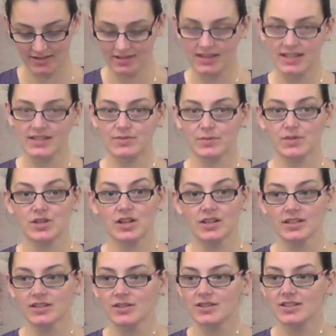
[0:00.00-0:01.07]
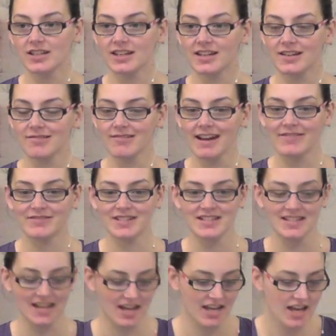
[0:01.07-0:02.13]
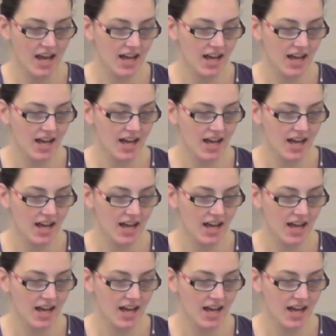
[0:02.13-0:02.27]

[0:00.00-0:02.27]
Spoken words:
this, which kind of looks like a crown, doesn't it?